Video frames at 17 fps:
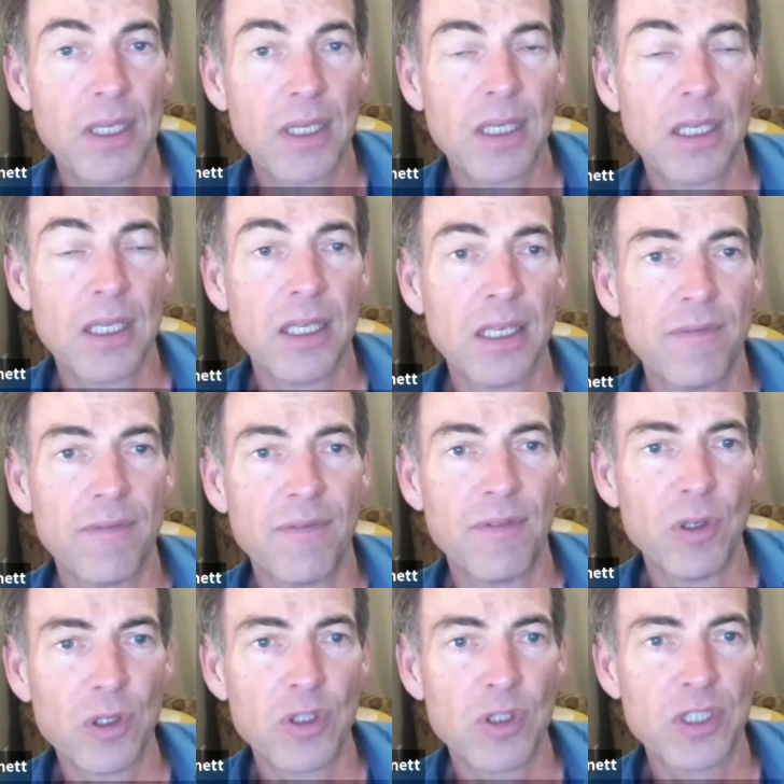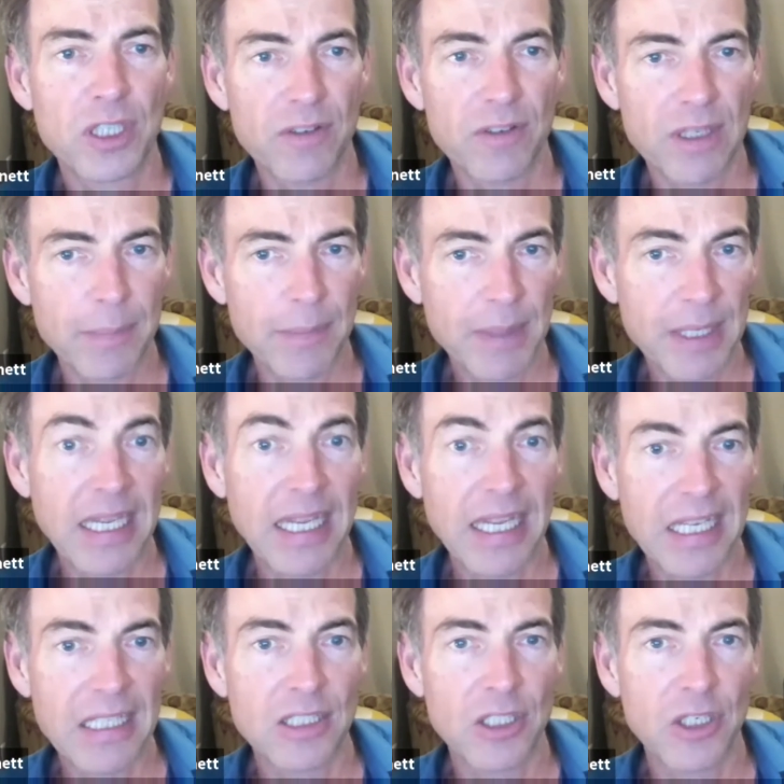if you yourself commit a
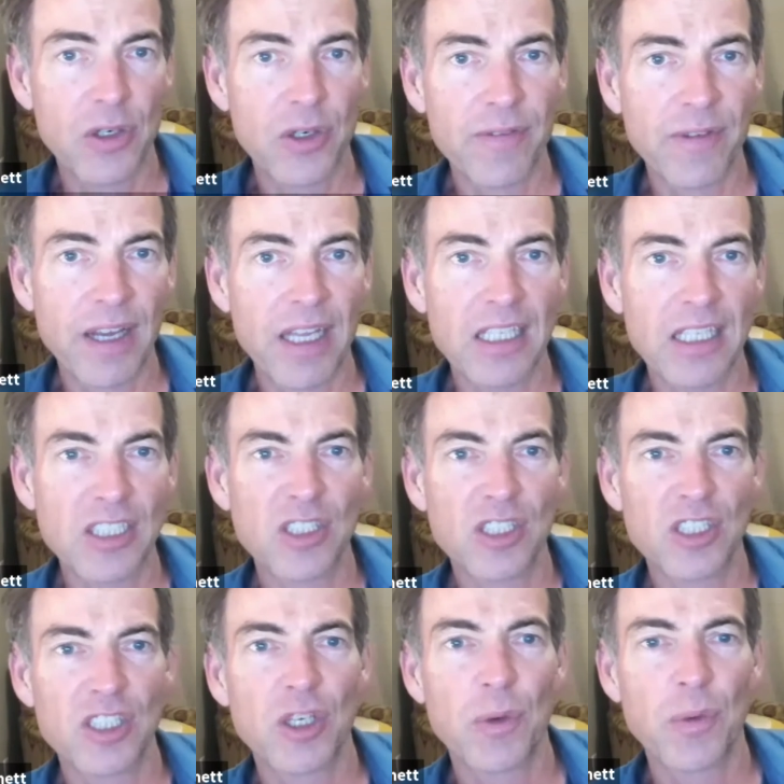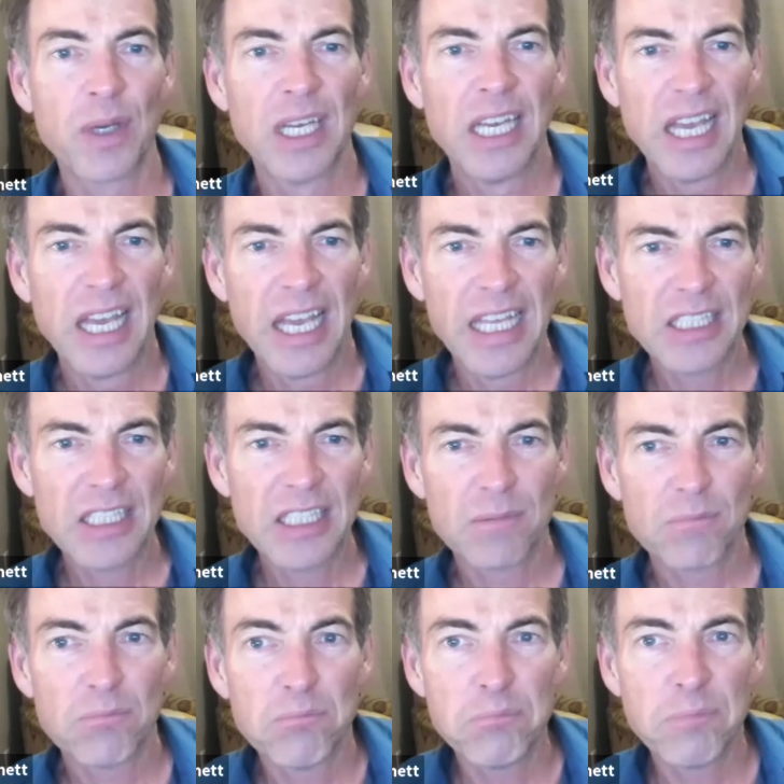security violation. So it's
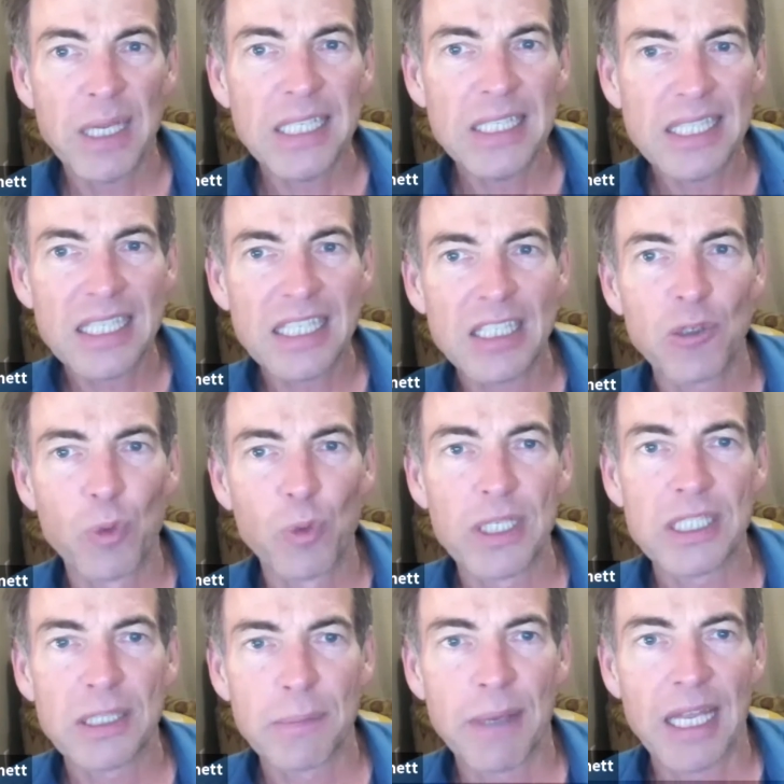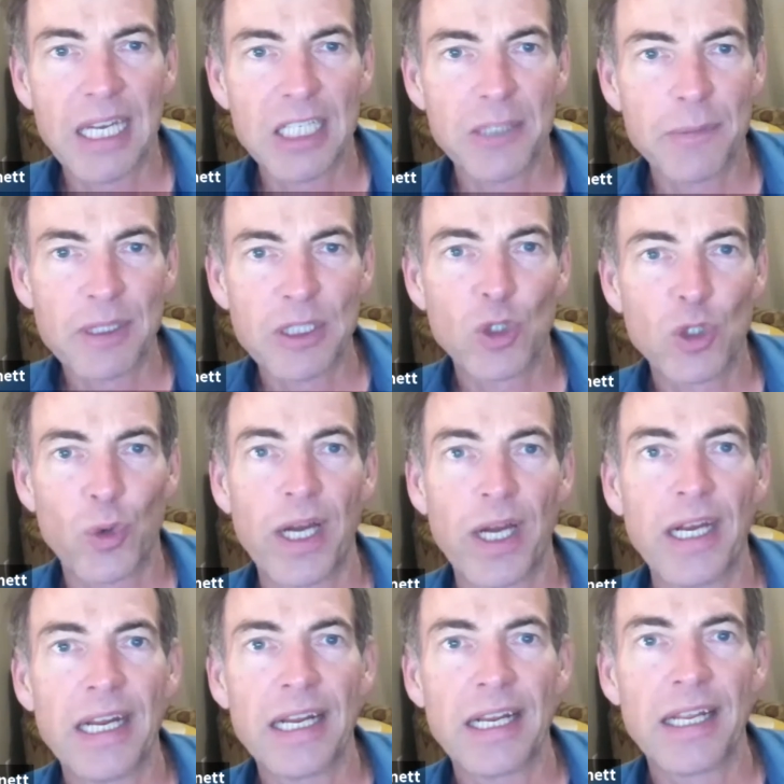basically risk management
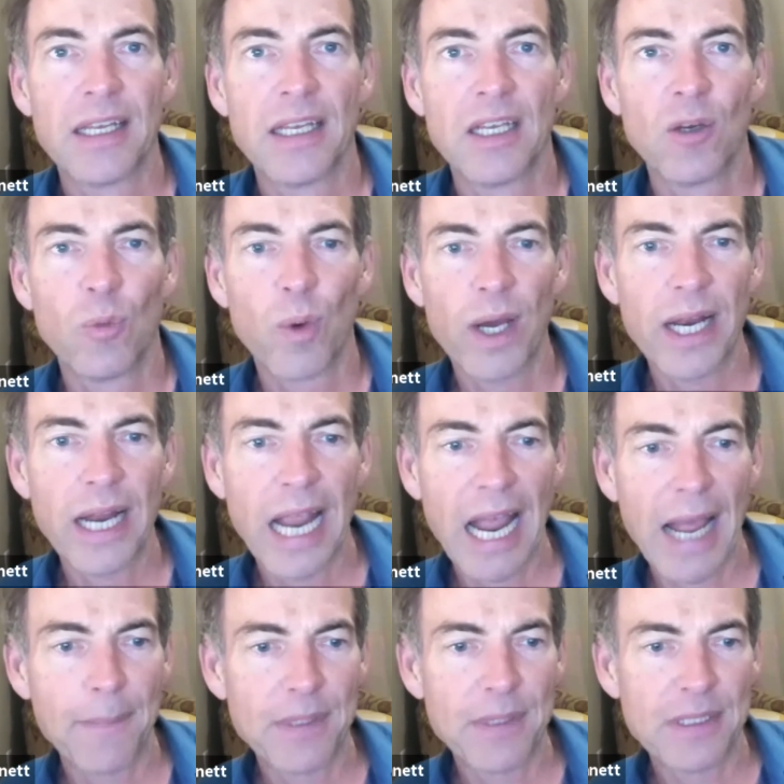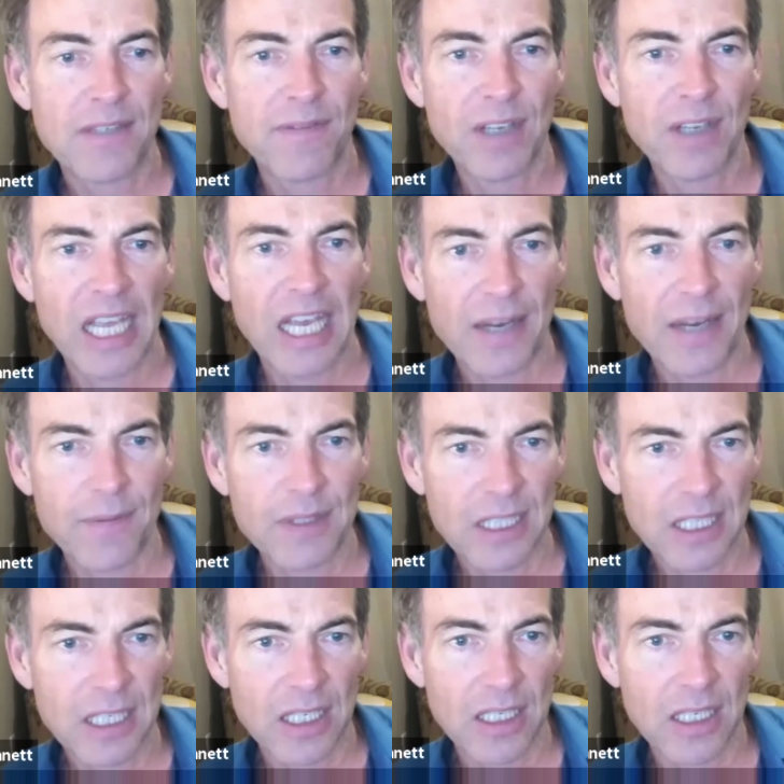training. What happens if you have
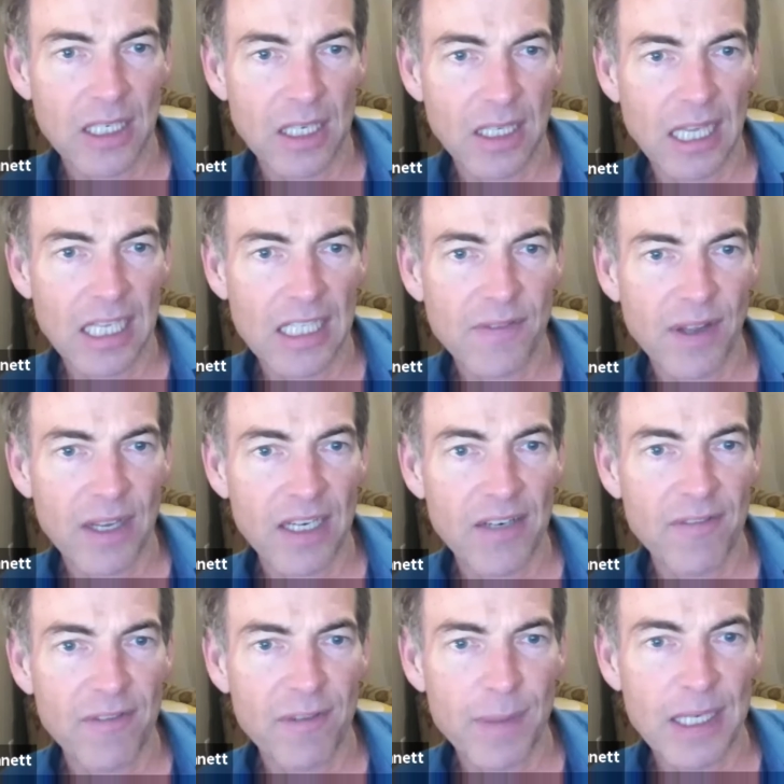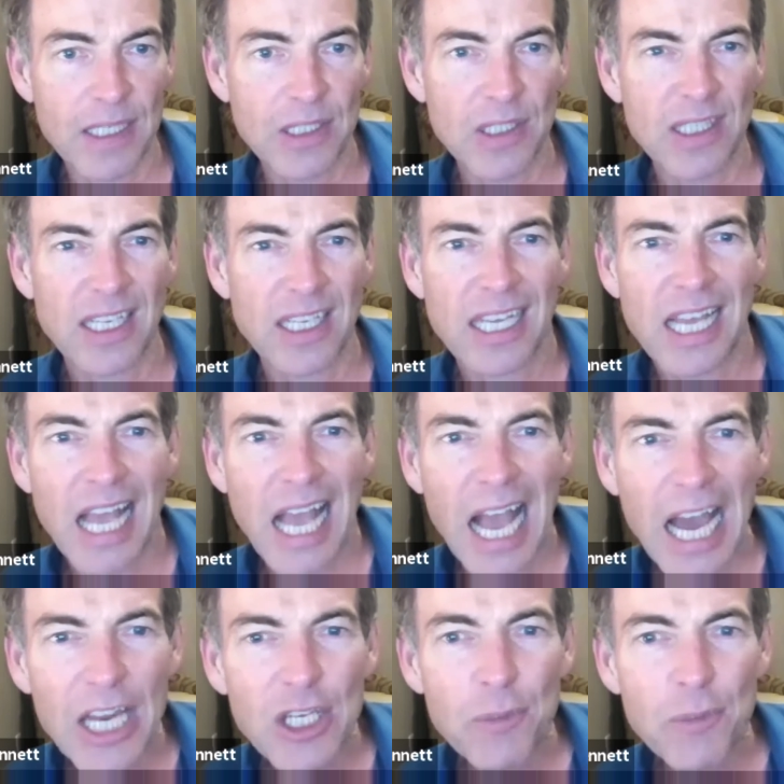classified information?
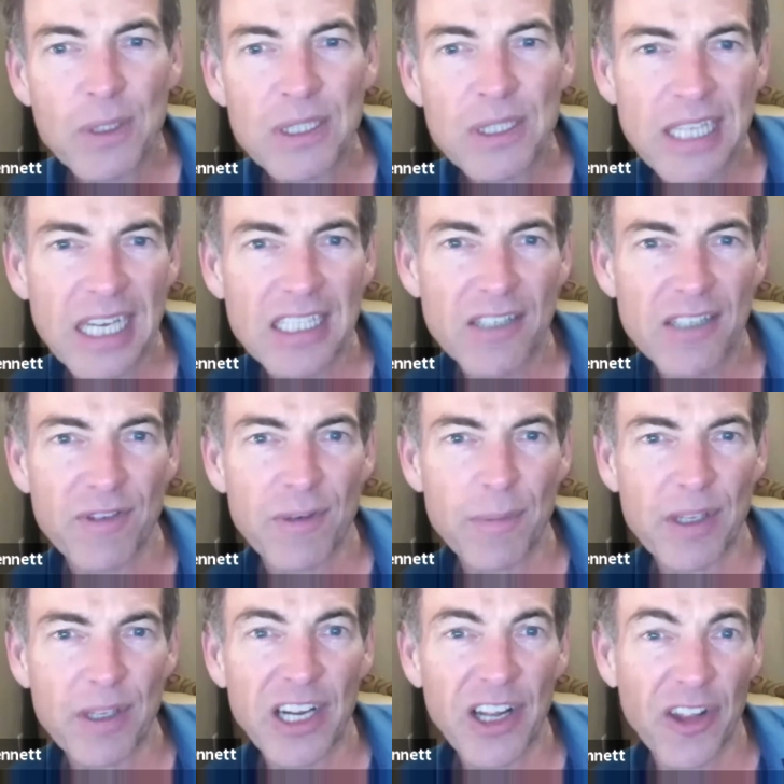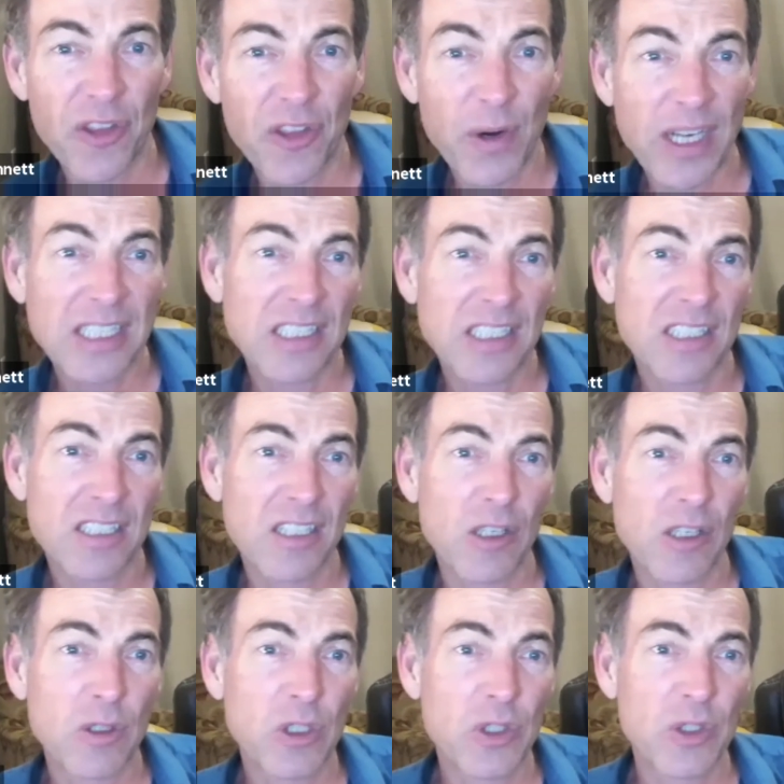How do you protect it from unauthorized
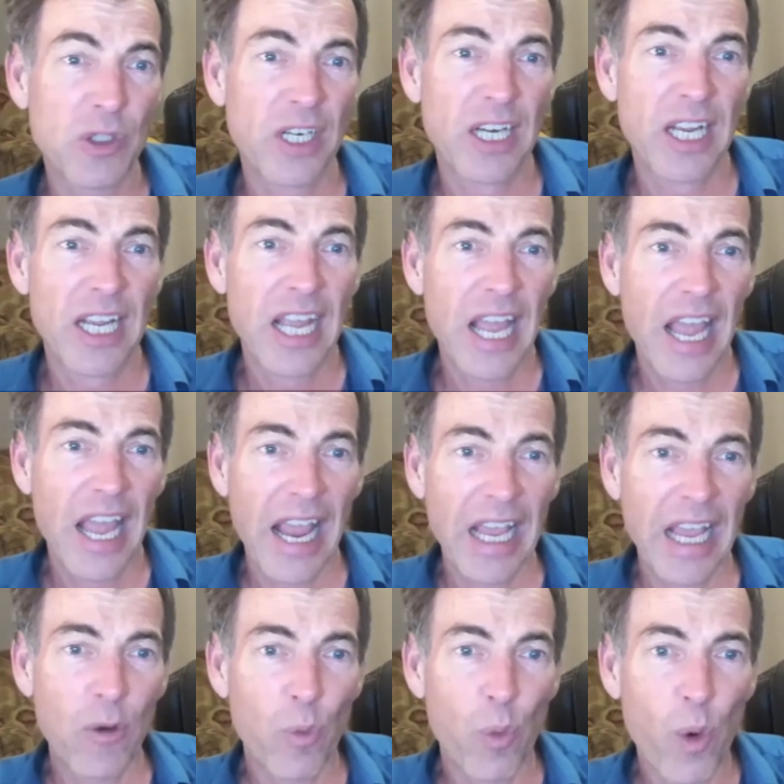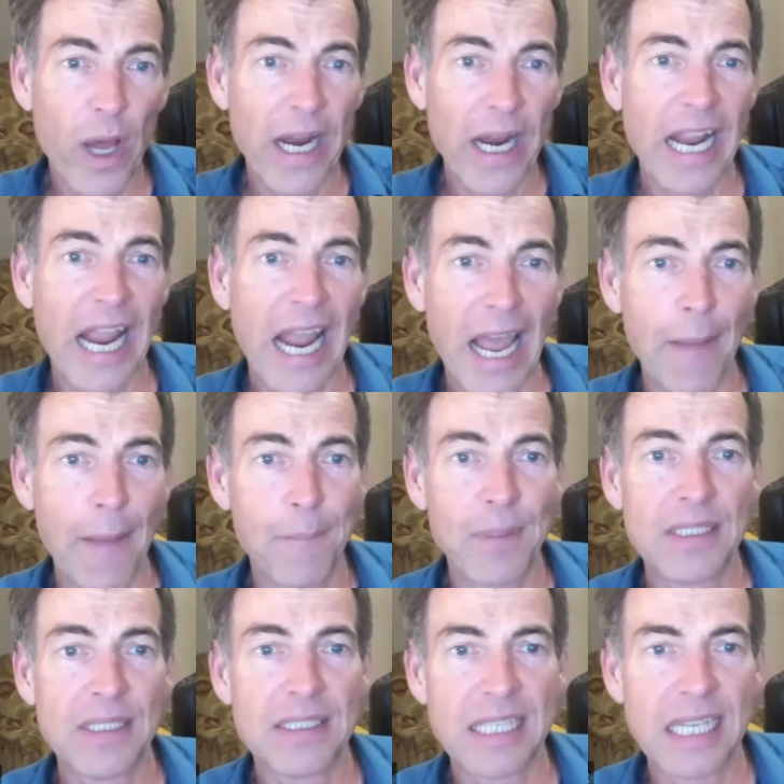disclosure? And what
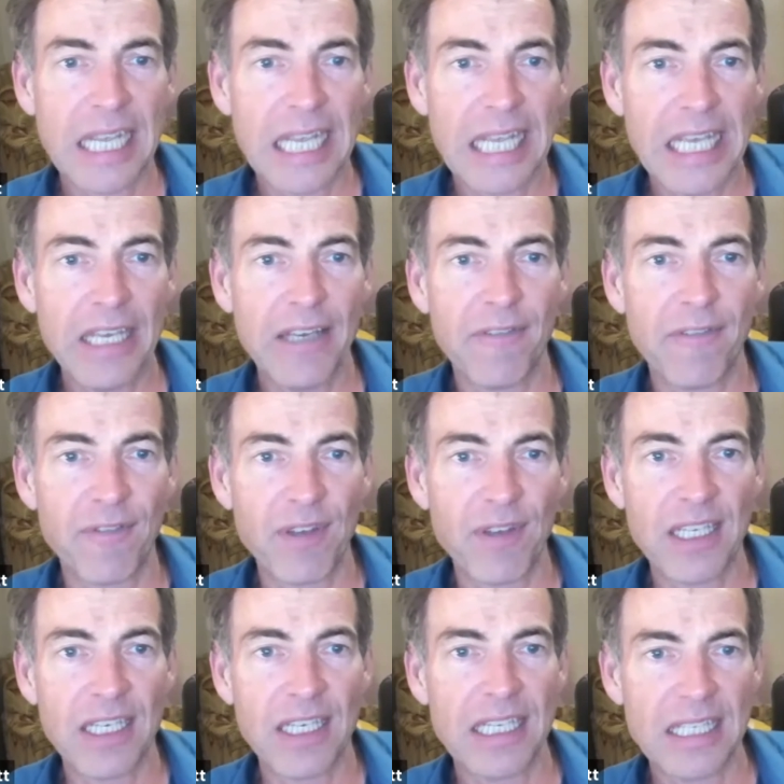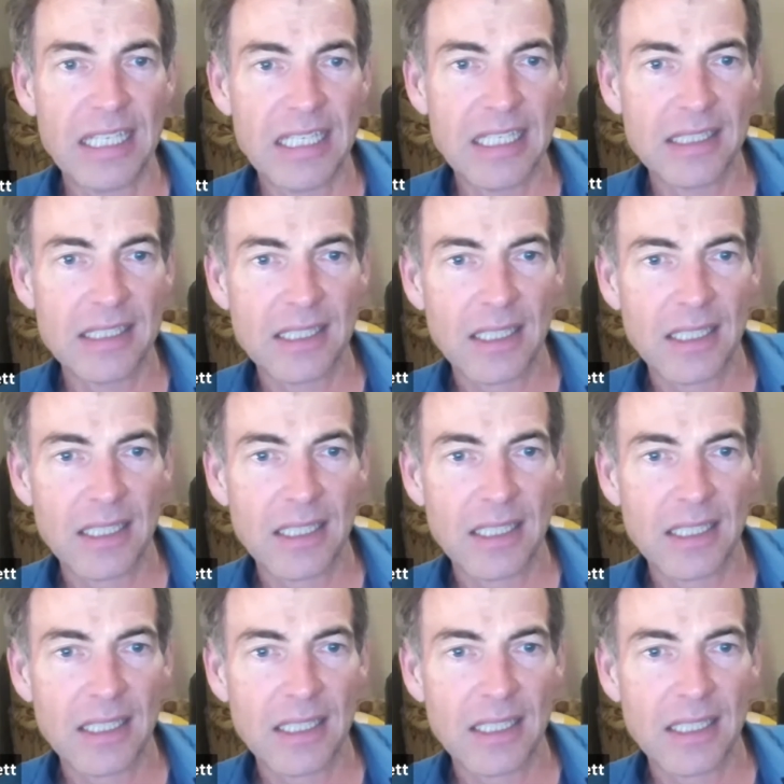happens if it is